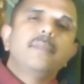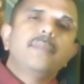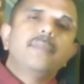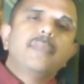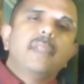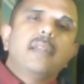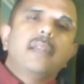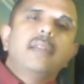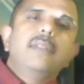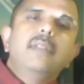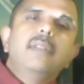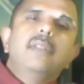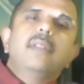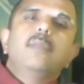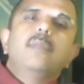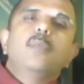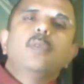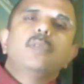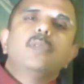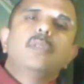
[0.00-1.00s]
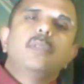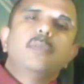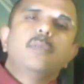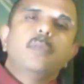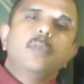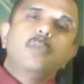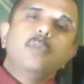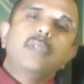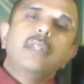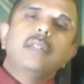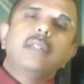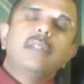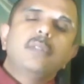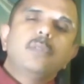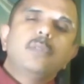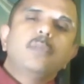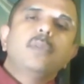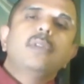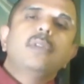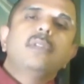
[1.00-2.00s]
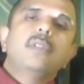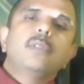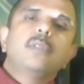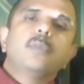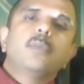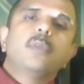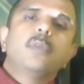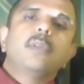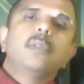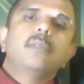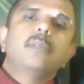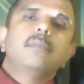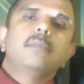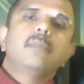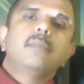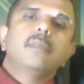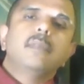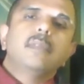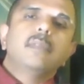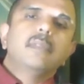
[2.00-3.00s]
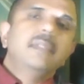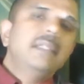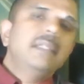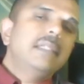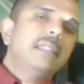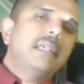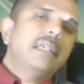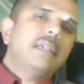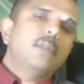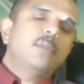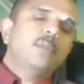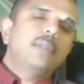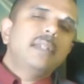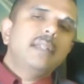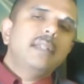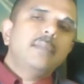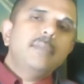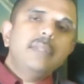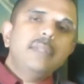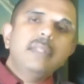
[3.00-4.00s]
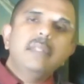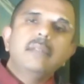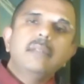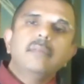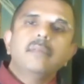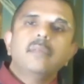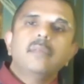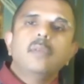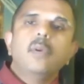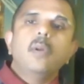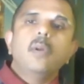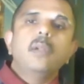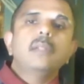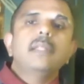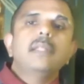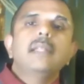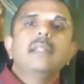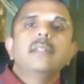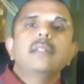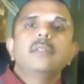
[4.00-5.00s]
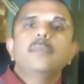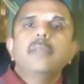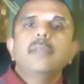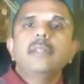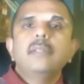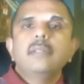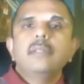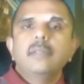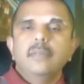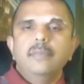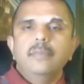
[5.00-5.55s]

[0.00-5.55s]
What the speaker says: I think that most of what we can enjoy in this world need not really be all that expensive.